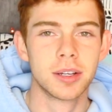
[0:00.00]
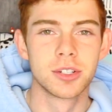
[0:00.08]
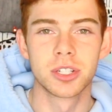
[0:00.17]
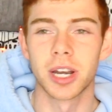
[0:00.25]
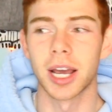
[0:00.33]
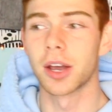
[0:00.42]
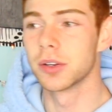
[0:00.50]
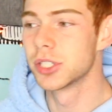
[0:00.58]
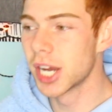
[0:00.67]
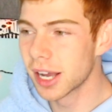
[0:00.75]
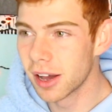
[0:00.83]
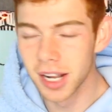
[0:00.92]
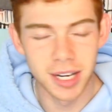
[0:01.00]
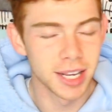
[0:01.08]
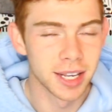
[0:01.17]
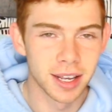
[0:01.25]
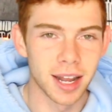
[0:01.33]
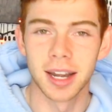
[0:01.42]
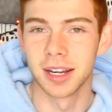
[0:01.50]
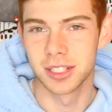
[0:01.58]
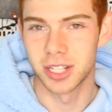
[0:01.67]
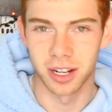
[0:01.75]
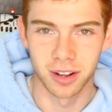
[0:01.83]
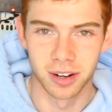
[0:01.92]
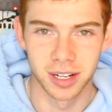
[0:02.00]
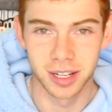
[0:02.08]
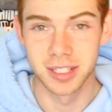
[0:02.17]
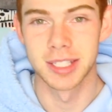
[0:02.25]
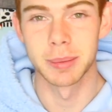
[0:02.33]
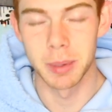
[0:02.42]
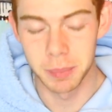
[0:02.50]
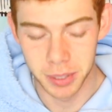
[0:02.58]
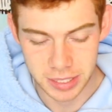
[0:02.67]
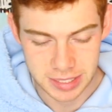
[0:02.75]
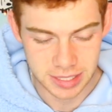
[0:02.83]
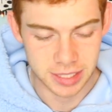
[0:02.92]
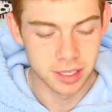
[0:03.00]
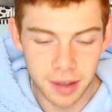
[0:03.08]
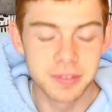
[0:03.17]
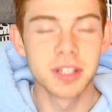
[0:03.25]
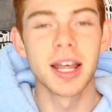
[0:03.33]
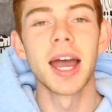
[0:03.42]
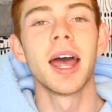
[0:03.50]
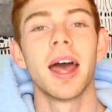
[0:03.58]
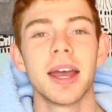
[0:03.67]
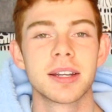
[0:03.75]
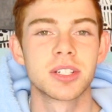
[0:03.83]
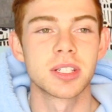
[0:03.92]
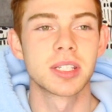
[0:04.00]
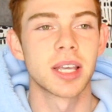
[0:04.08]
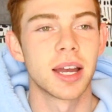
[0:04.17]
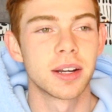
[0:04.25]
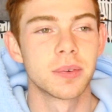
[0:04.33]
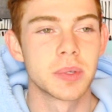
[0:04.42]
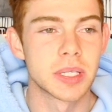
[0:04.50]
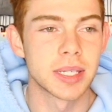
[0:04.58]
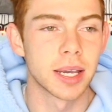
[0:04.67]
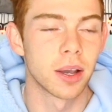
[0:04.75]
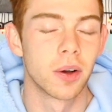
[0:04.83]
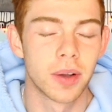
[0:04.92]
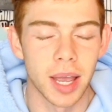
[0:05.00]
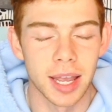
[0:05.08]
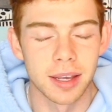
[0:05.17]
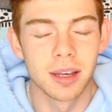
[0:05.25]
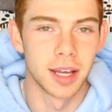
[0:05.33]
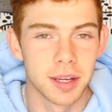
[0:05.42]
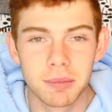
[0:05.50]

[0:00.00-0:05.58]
Should I go check on it? I didn't check on it because I'm a pussy. After that, I just kind of was like, okay.